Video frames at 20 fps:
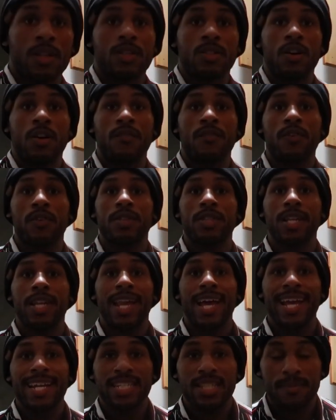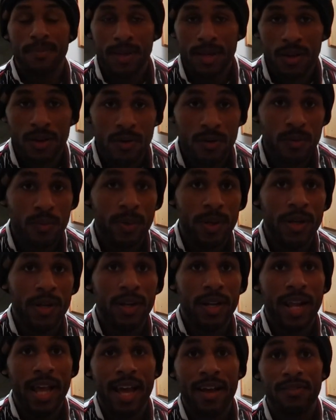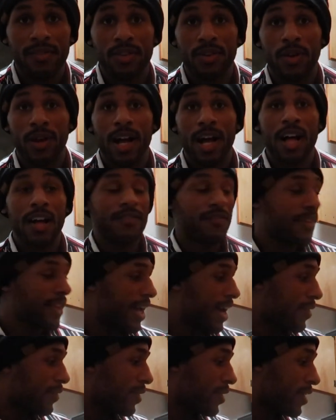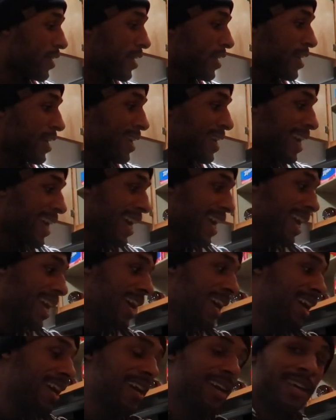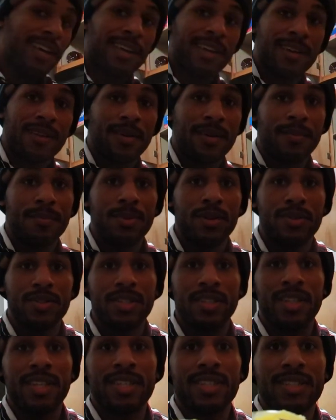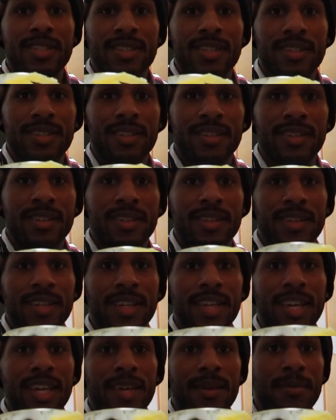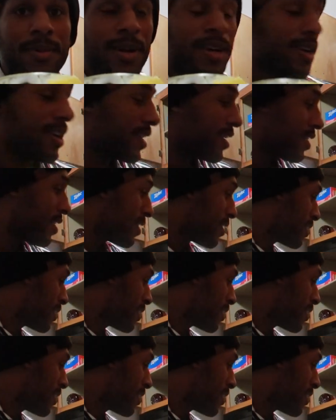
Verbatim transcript: So for tonight's meal, we're gonna have a little cauliflower. I, uh, I'm using this ghee butter.